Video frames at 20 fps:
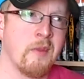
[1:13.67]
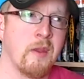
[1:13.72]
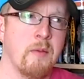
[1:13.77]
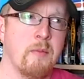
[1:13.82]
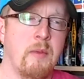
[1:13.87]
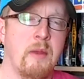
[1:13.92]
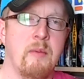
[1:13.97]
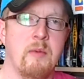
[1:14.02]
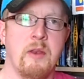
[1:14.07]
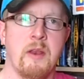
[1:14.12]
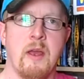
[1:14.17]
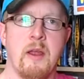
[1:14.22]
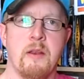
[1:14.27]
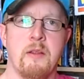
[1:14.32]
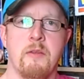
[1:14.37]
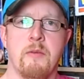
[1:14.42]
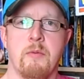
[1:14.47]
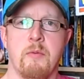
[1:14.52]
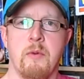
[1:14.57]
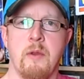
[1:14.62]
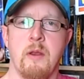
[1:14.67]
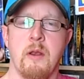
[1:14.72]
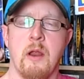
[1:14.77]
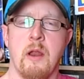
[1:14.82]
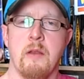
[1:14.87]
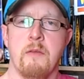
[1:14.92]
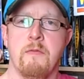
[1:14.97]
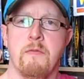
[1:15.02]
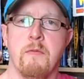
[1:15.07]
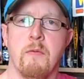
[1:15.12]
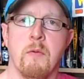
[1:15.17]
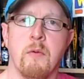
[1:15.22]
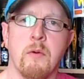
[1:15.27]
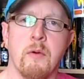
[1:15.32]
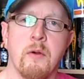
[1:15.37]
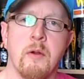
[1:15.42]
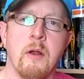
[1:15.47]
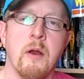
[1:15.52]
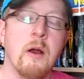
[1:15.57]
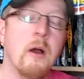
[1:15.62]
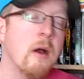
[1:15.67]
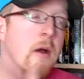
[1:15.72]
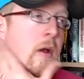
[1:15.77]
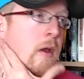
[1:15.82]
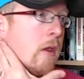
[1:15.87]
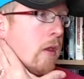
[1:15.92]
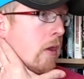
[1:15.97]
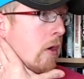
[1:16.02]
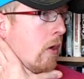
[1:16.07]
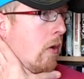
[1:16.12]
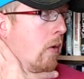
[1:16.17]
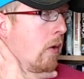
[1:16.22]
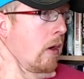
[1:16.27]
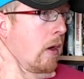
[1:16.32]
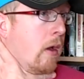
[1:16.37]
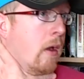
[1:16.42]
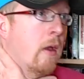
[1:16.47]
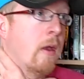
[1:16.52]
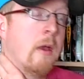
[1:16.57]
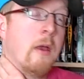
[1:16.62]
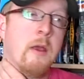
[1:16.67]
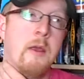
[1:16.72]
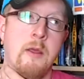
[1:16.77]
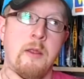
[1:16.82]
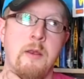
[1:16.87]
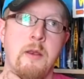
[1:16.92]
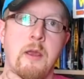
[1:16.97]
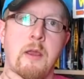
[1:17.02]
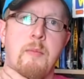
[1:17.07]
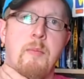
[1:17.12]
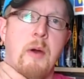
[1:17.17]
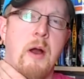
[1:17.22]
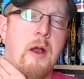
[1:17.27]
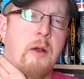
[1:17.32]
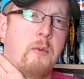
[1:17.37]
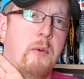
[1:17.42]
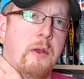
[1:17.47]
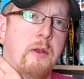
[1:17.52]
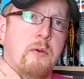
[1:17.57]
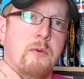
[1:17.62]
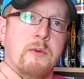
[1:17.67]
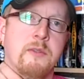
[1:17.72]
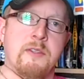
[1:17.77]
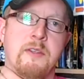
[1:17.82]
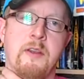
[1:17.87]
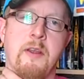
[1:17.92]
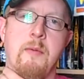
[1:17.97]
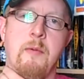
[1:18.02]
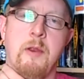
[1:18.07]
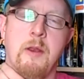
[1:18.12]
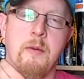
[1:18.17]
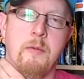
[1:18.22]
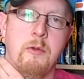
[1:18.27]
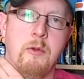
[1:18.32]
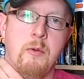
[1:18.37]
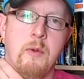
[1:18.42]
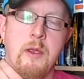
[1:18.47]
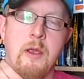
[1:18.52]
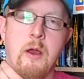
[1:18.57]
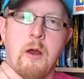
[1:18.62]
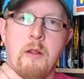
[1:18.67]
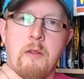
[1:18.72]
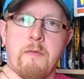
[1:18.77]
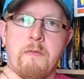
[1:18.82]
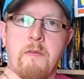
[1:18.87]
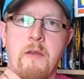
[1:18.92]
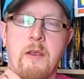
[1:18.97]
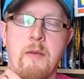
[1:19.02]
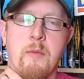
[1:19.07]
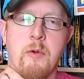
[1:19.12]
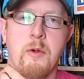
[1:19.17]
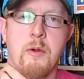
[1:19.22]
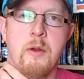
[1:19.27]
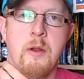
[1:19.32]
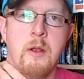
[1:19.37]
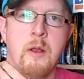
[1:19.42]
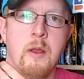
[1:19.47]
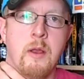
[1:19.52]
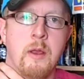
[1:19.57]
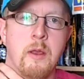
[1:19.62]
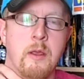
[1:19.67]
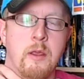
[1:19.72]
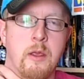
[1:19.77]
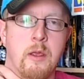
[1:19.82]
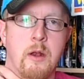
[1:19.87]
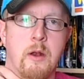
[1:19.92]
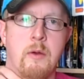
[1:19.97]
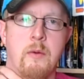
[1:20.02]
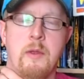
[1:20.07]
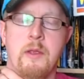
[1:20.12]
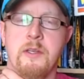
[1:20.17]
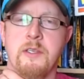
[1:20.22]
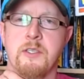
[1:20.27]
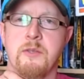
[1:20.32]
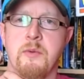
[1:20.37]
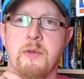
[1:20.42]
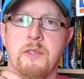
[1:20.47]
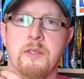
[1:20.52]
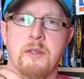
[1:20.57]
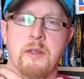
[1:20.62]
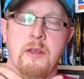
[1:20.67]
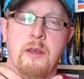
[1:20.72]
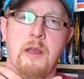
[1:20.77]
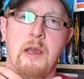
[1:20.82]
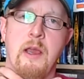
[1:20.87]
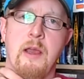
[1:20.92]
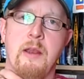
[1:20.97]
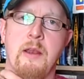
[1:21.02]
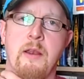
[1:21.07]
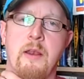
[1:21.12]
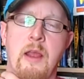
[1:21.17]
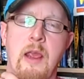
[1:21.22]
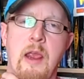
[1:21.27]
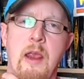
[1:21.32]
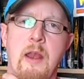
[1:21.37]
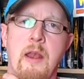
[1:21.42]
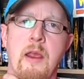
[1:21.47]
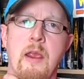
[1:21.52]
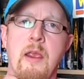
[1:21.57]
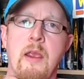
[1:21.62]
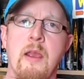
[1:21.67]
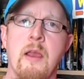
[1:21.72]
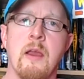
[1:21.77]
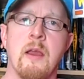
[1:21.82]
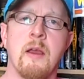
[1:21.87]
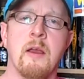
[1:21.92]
maybe 93, 94. You know, Nick Bockwinkel was a WWE Hall of Famer. You know, he just recently died at 80.